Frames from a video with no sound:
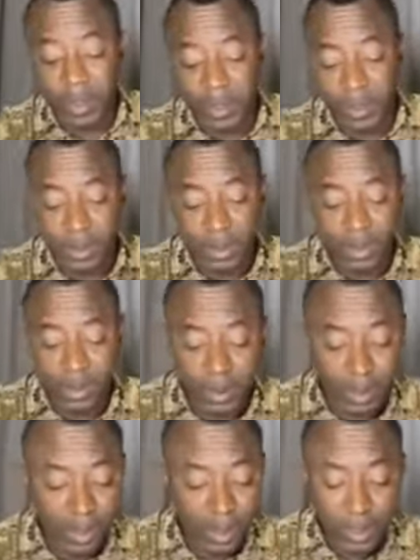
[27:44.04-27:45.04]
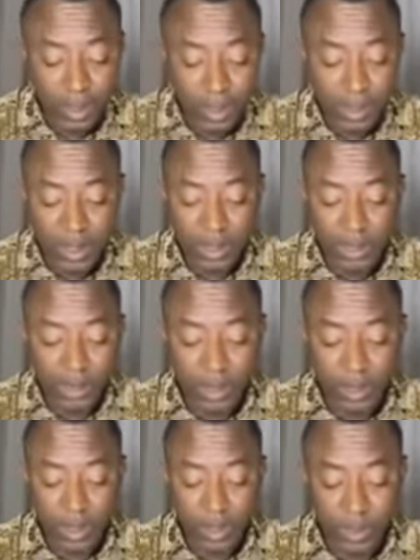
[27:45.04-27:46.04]
money to
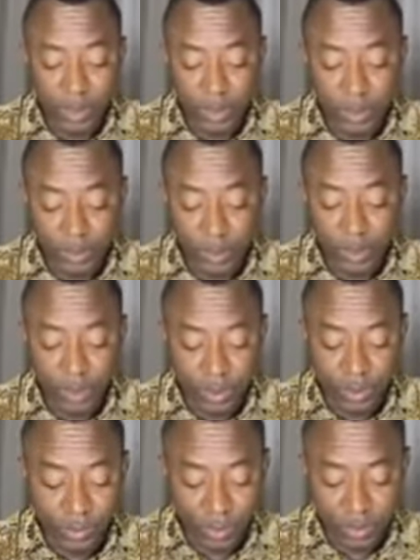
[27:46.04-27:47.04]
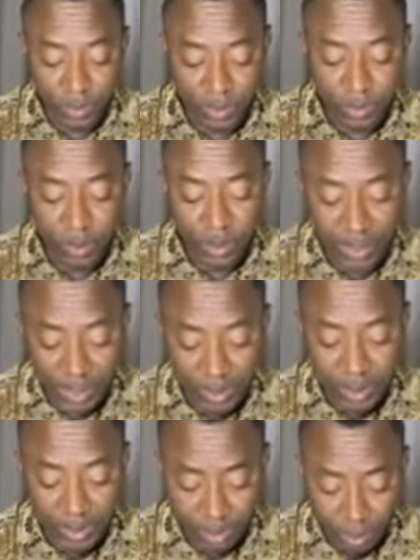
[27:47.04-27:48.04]
do things we should do. We
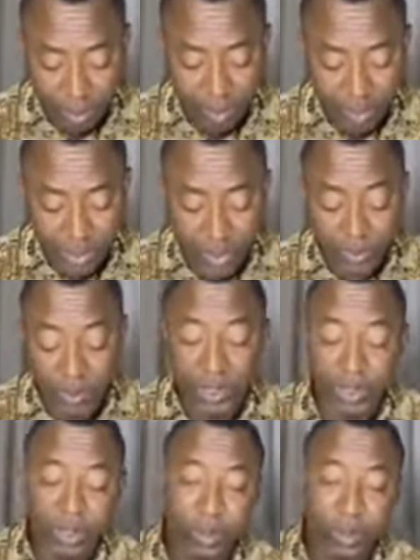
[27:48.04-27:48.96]
need your support, and we need